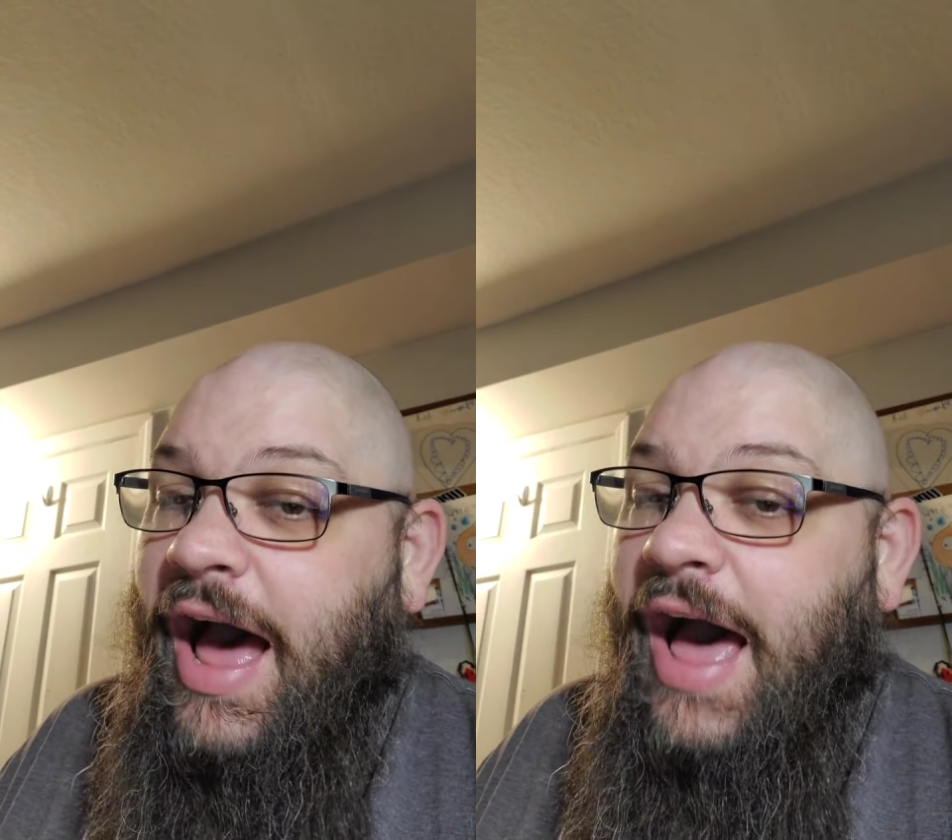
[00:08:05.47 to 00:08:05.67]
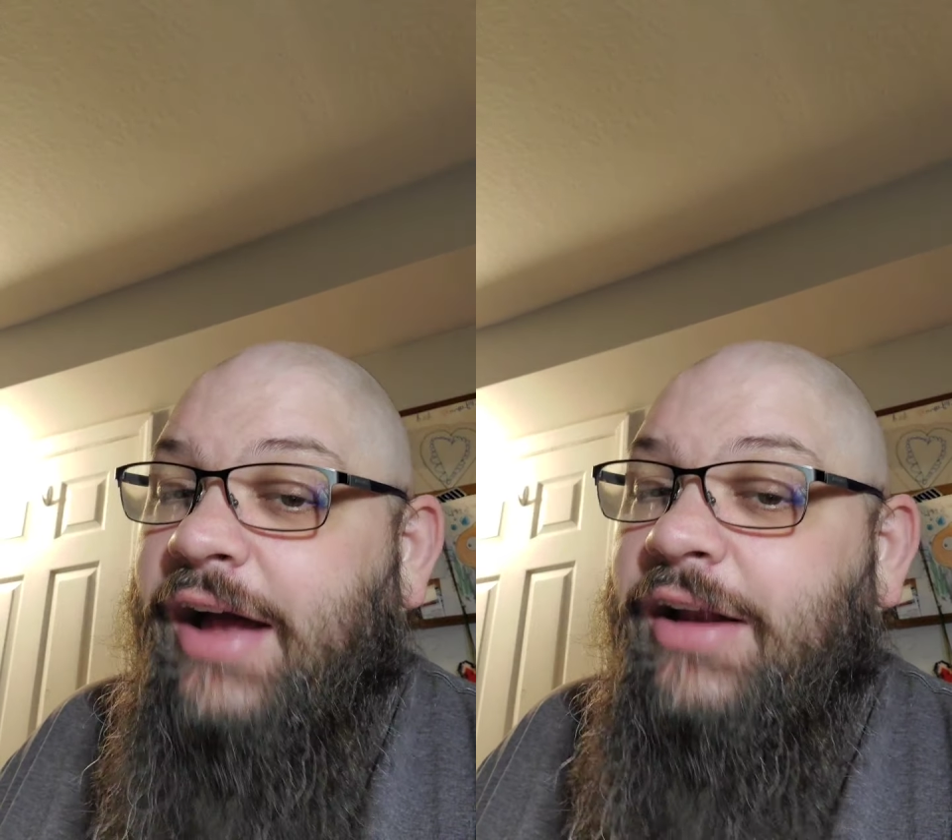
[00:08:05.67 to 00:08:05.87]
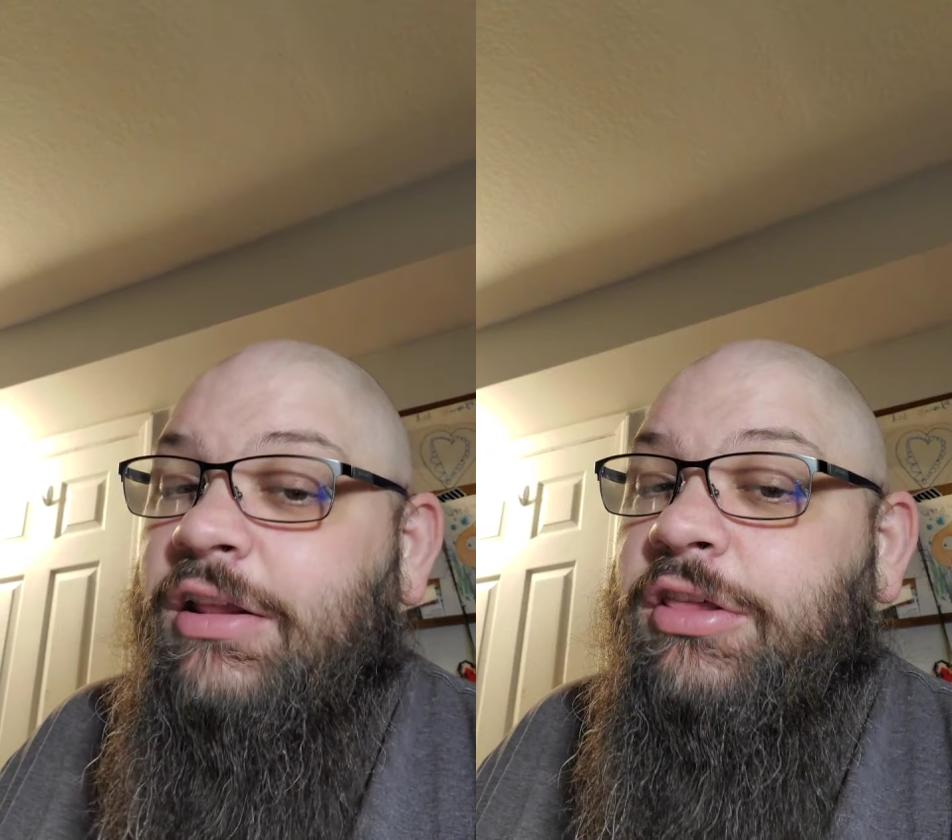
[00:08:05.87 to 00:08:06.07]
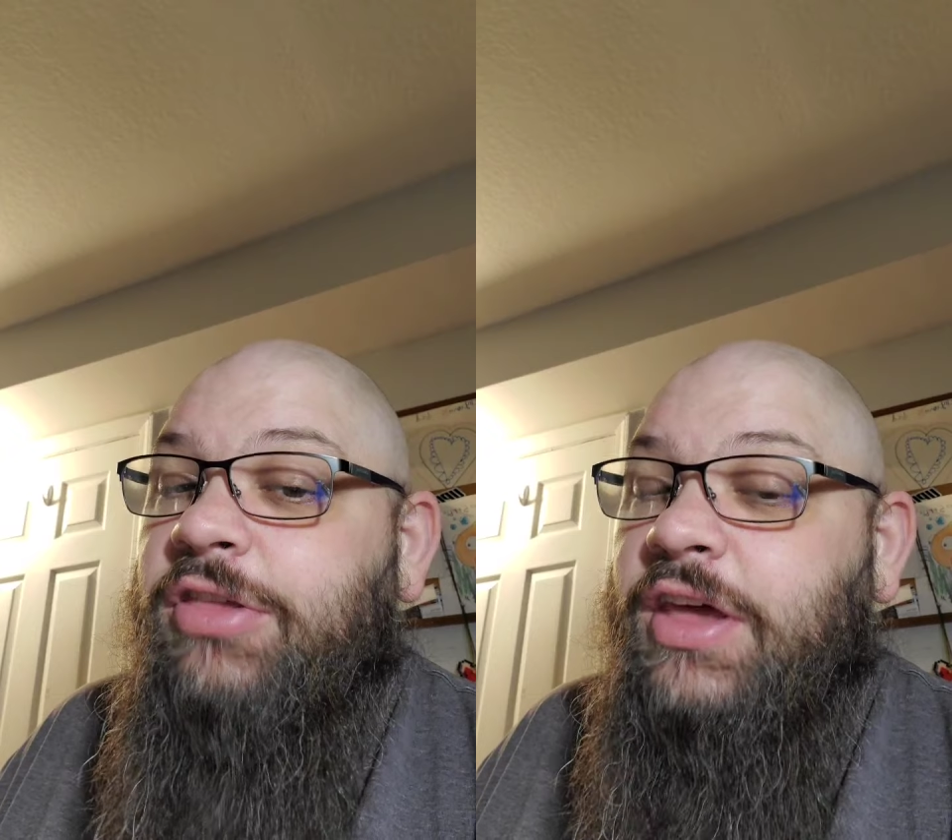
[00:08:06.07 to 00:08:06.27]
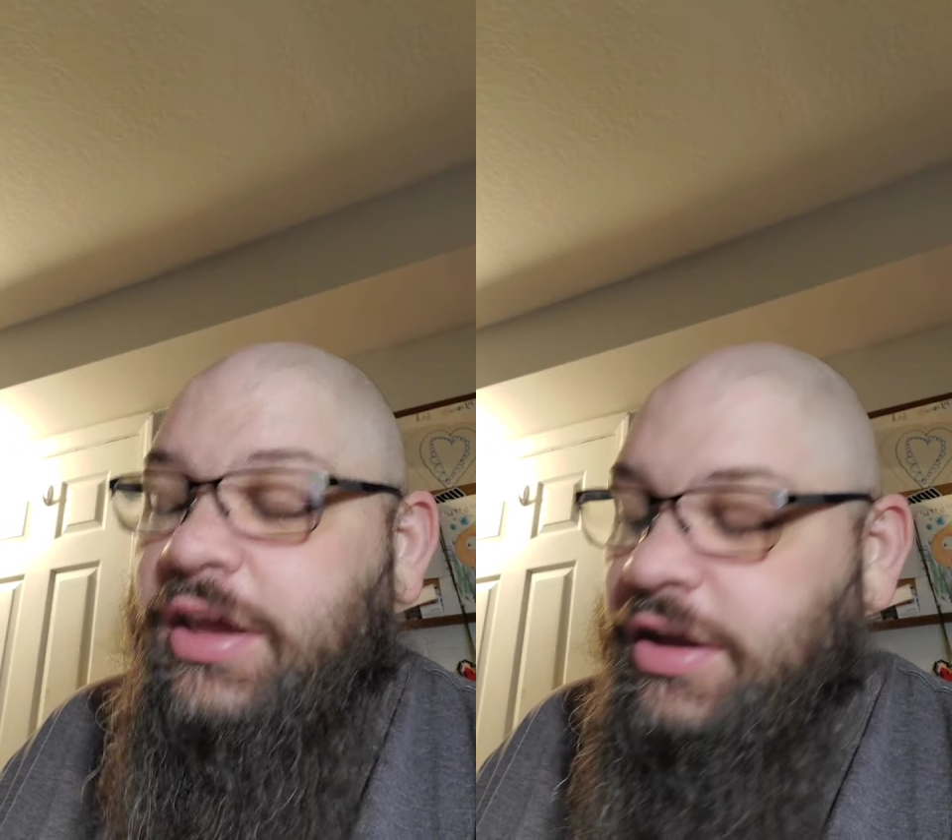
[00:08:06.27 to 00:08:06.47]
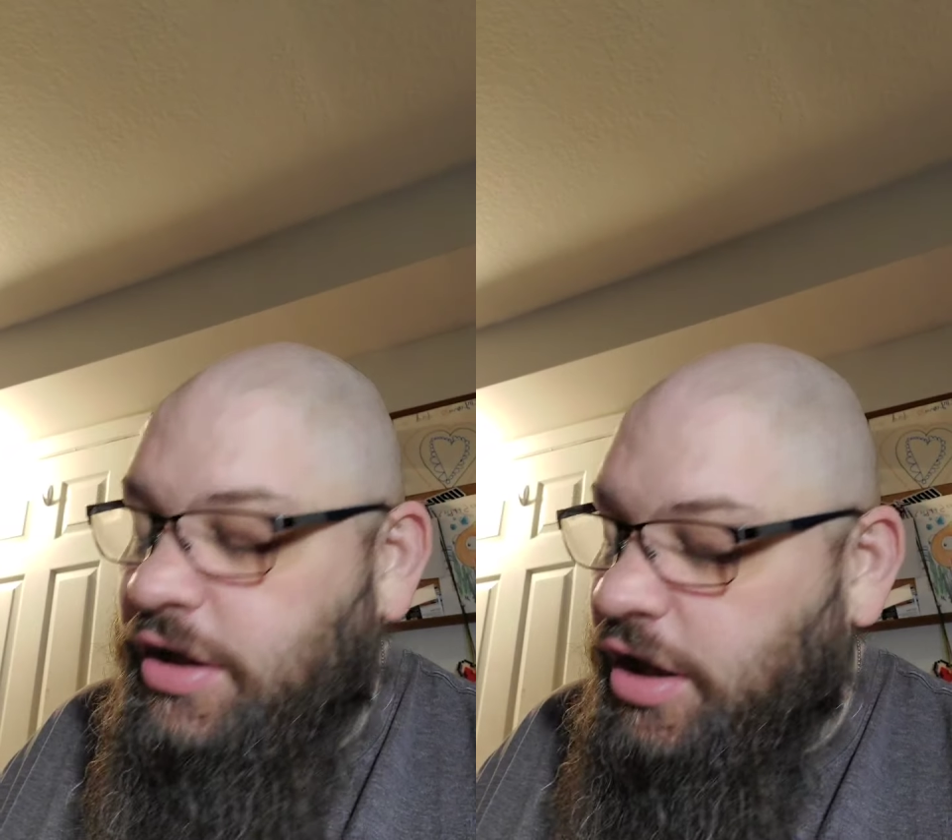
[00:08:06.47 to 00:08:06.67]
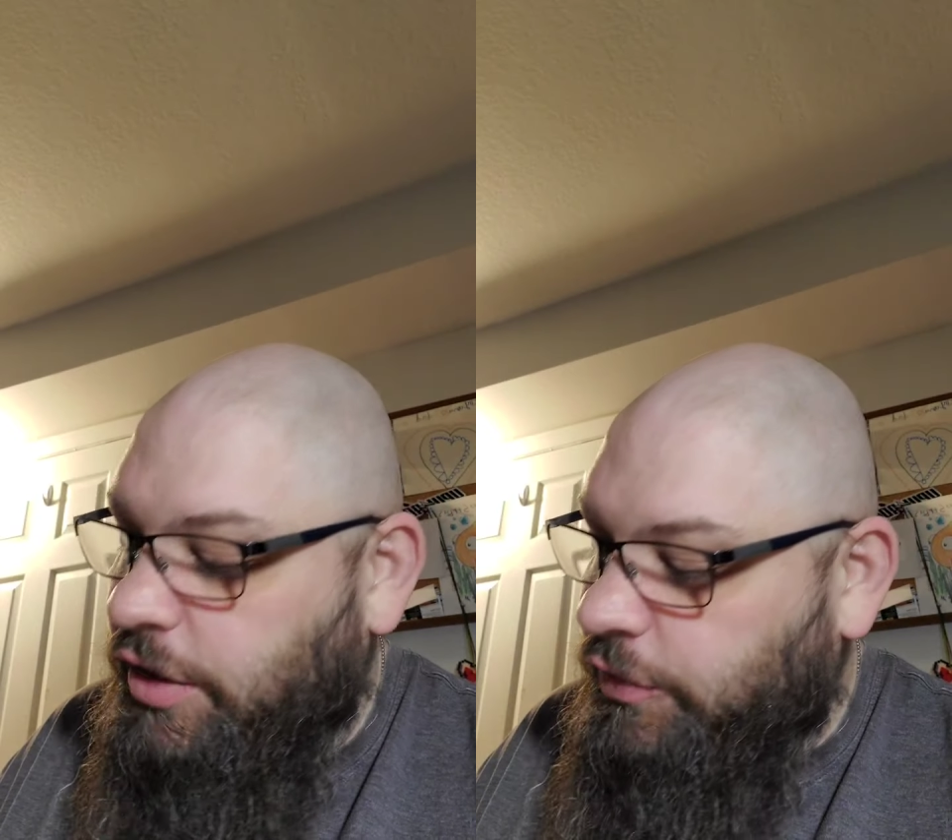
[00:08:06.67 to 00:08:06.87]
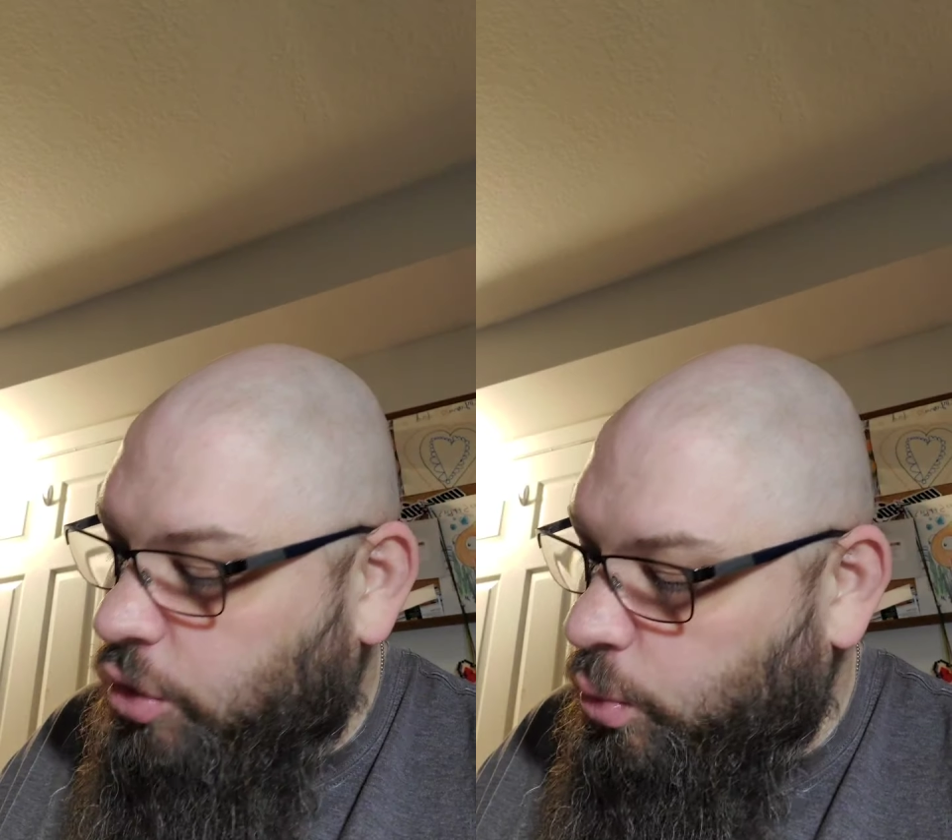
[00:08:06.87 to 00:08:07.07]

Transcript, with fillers: I'll think of a